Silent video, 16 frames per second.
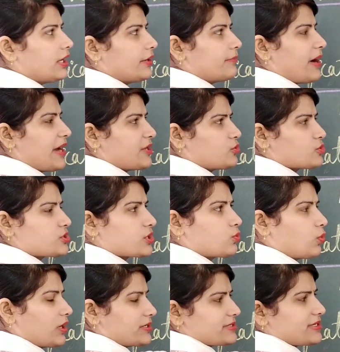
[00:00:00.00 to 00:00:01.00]
By using
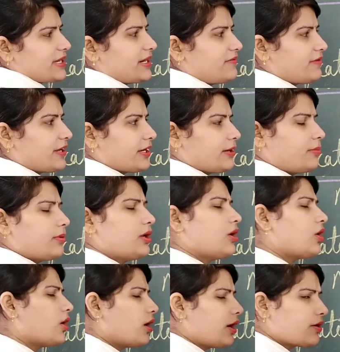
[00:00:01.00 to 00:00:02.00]
one side variable
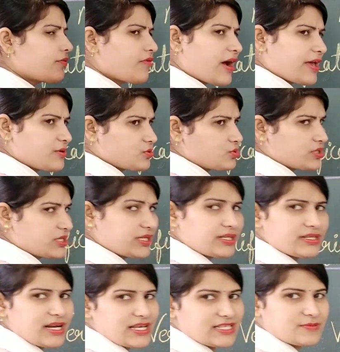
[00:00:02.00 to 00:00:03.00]
or by using
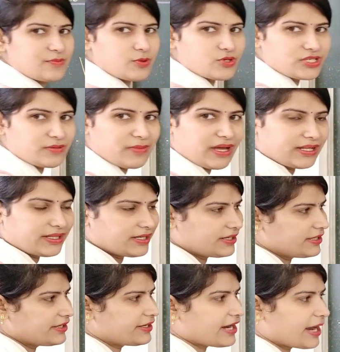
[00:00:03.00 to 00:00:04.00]
transposing
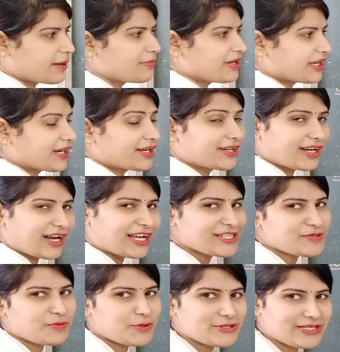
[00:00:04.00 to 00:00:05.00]
method. Here I am taking
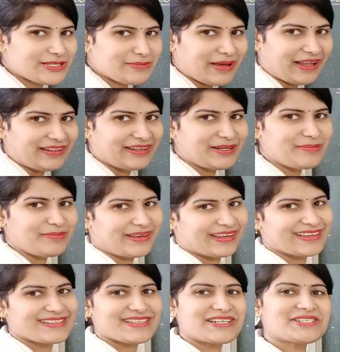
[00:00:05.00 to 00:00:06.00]
transposing method
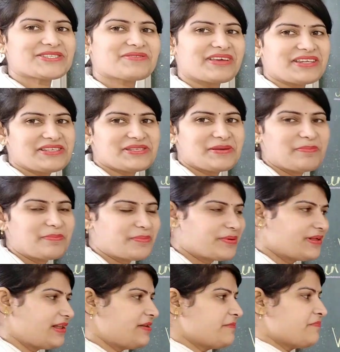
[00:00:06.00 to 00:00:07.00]
because it's very
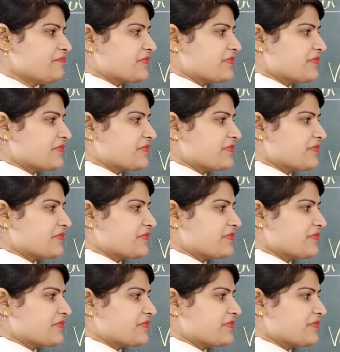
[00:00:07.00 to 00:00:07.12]
simple.